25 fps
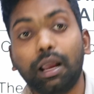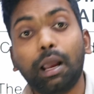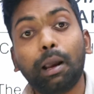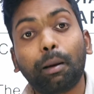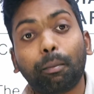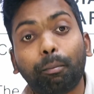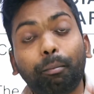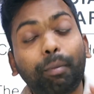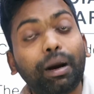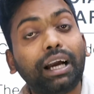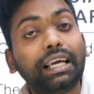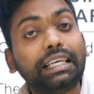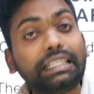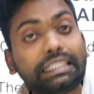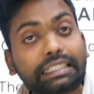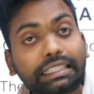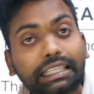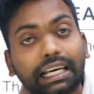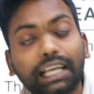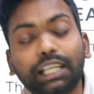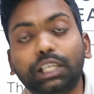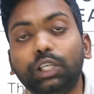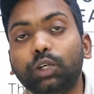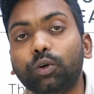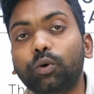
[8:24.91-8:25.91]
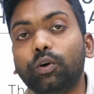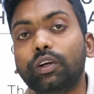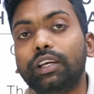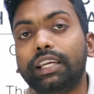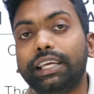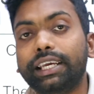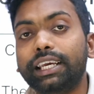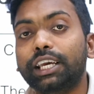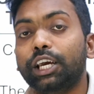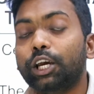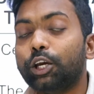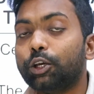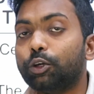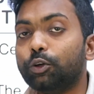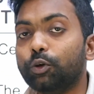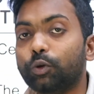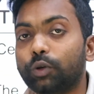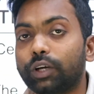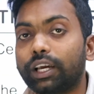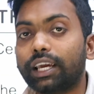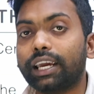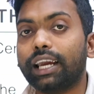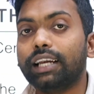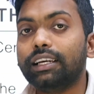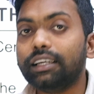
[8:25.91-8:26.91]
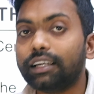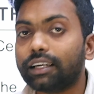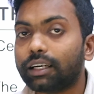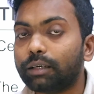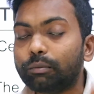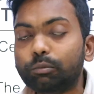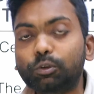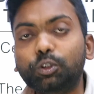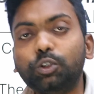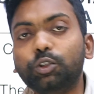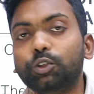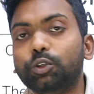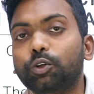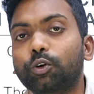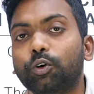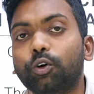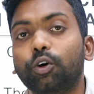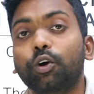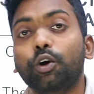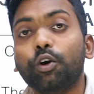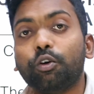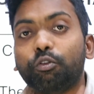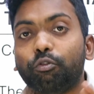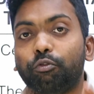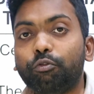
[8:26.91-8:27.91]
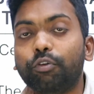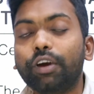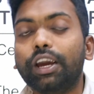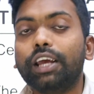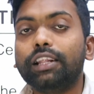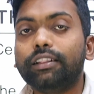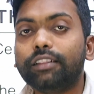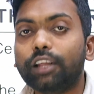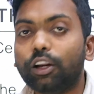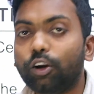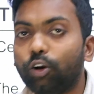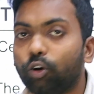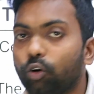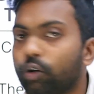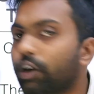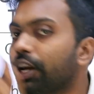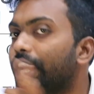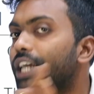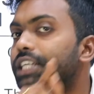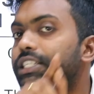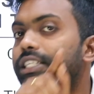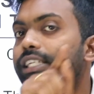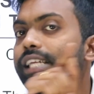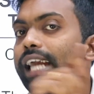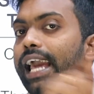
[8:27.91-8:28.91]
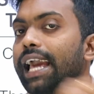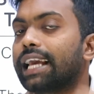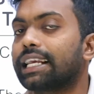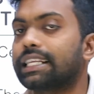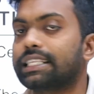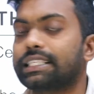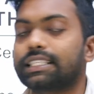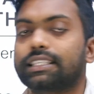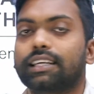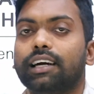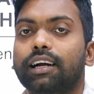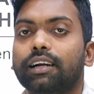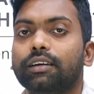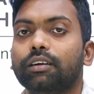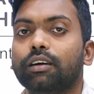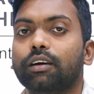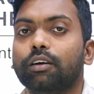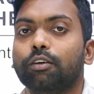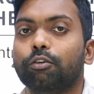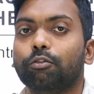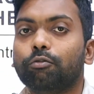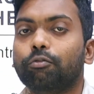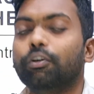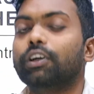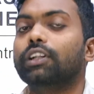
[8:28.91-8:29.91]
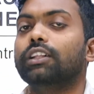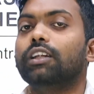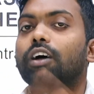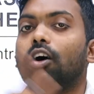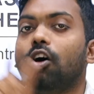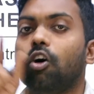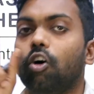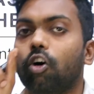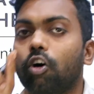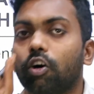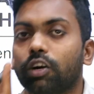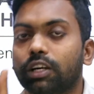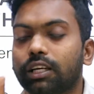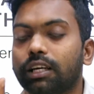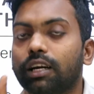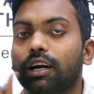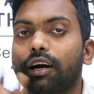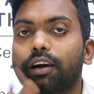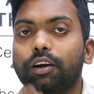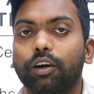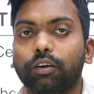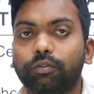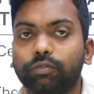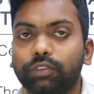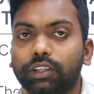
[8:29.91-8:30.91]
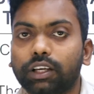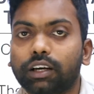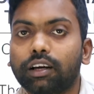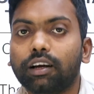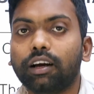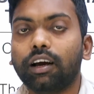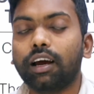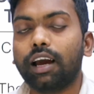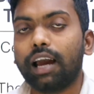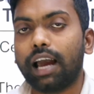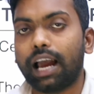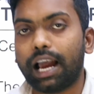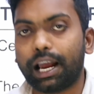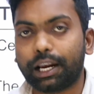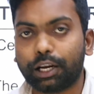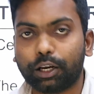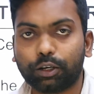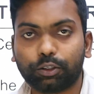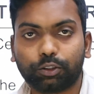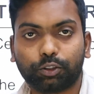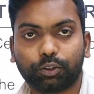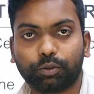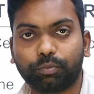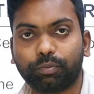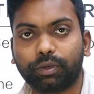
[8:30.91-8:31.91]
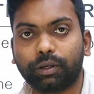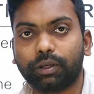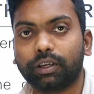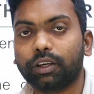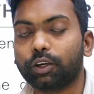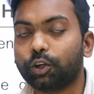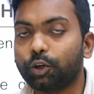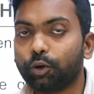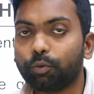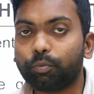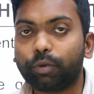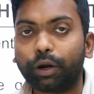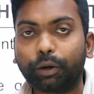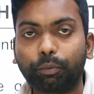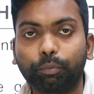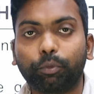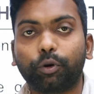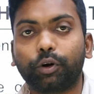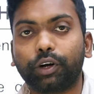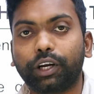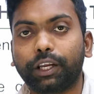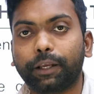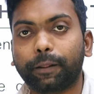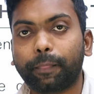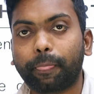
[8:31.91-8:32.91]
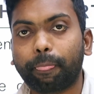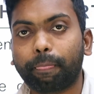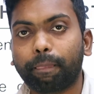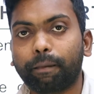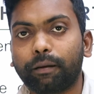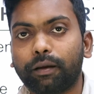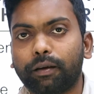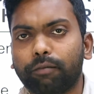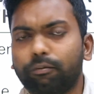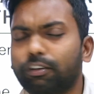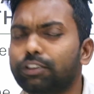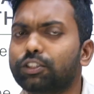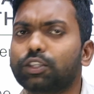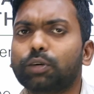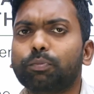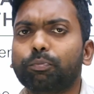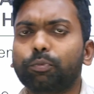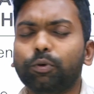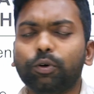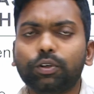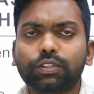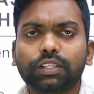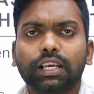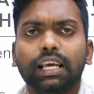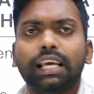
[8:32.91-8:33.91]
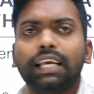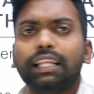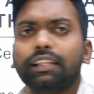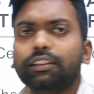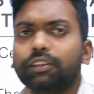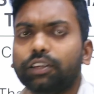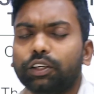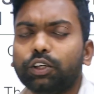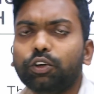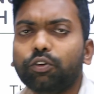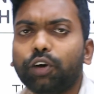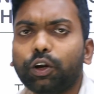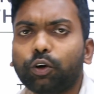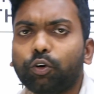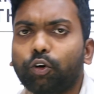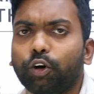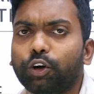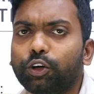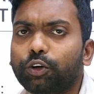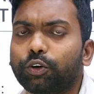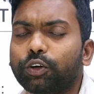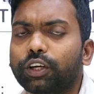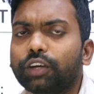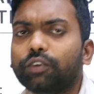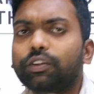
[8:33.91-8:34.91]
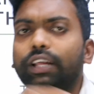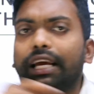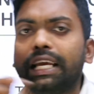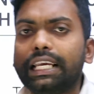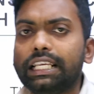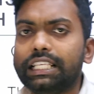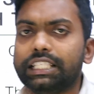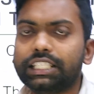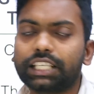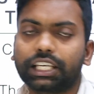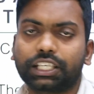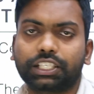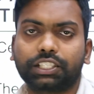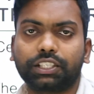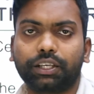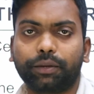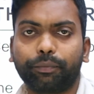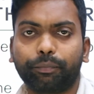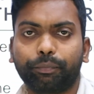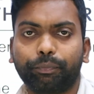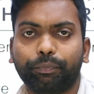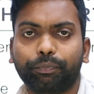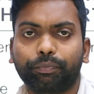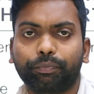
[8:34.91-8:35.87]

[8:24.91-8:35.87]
By that only you can come to know where the location exact for the organ of the anatomy, human body. For suppose you are going to give the injection.